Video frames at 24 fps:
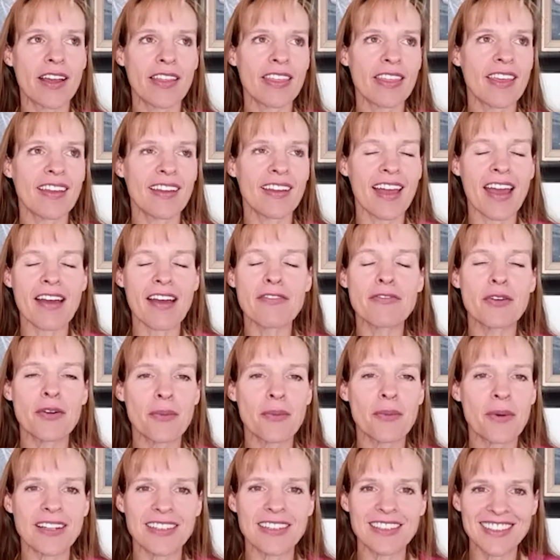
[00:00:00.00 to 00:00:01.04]
I think
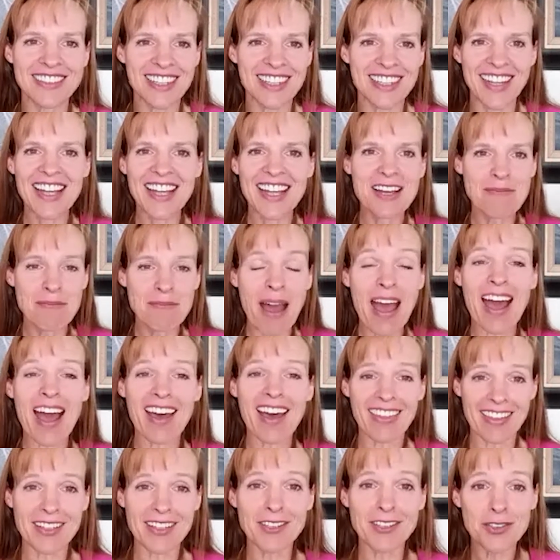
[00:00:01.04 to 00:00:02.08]
everyone's
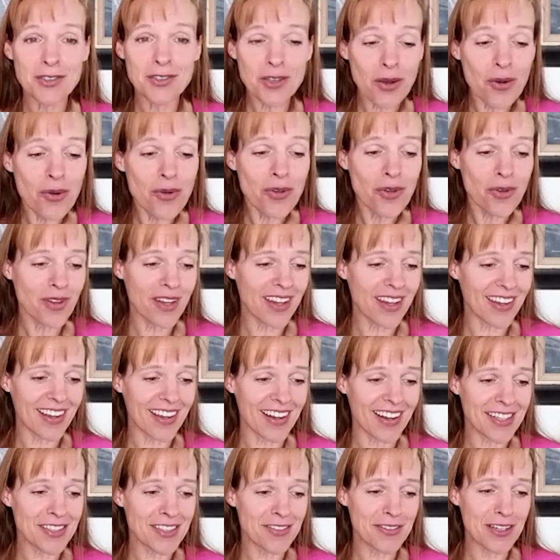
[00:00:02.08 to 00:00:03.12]
path is so unique
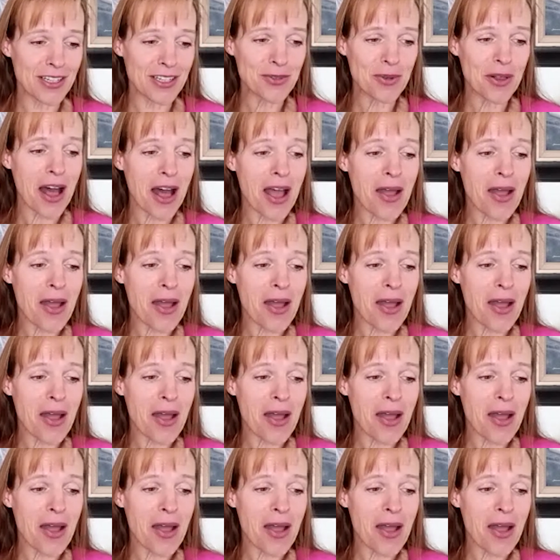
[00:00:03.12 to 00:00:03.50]
and individual.